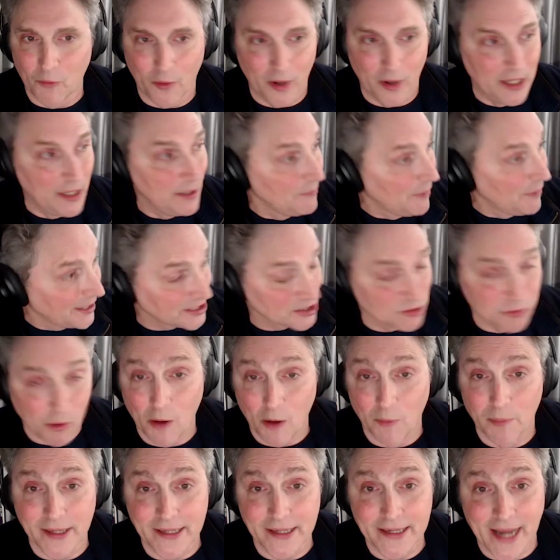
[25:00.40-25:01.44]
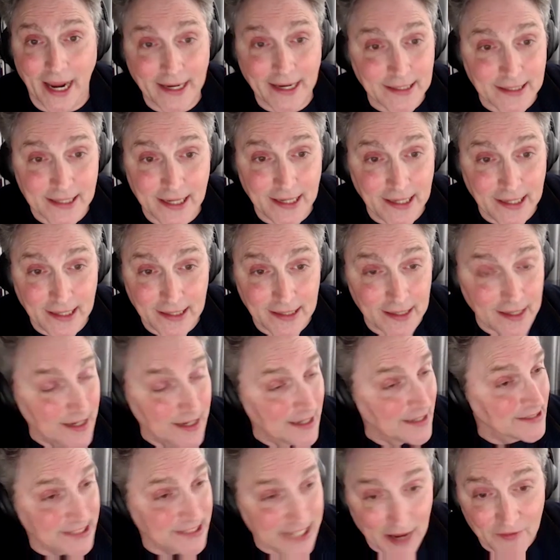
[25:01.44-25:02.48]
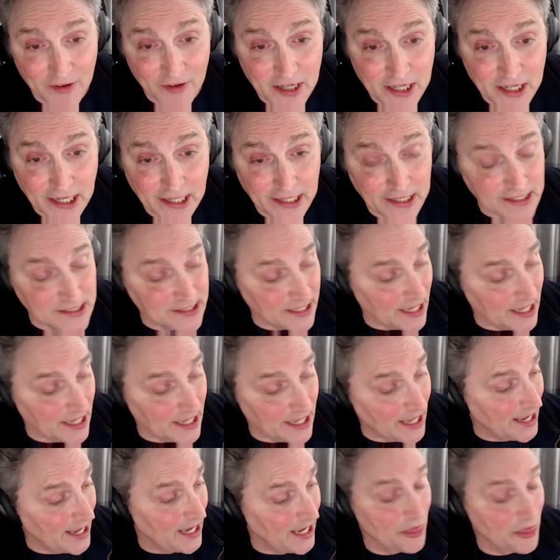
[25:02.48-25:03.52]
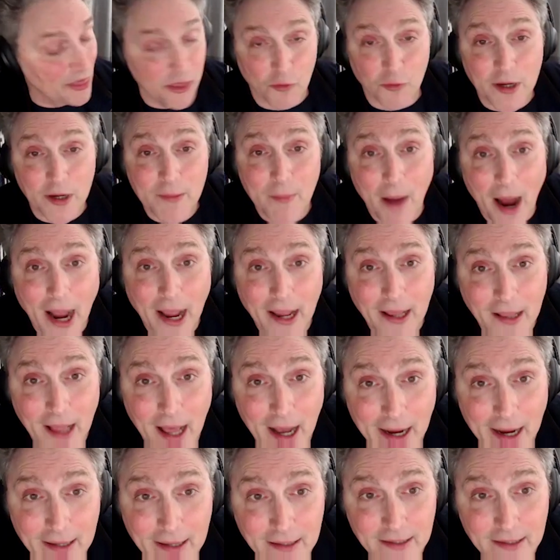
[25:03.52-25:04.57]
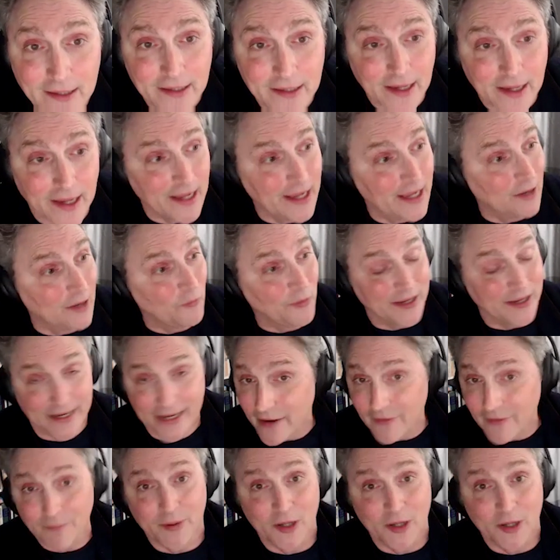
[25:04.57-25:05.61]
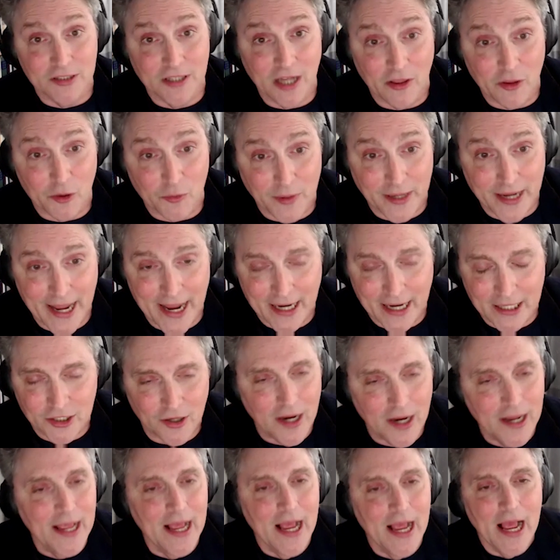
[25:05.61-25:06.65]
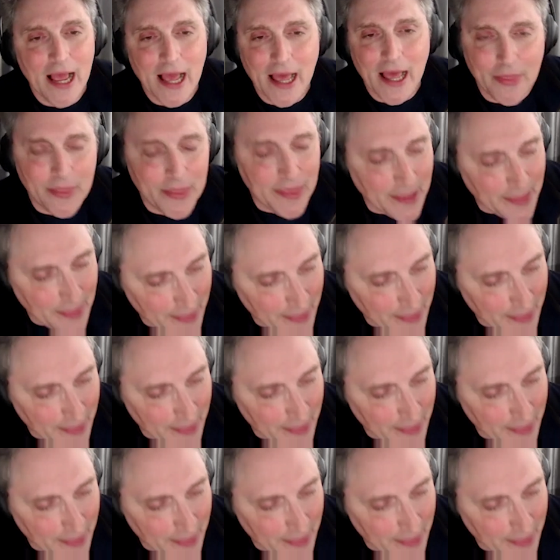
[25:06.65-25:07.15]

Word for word: it might as well be nineteen seventies and Three Mile Island, and we can never build another reactor. The,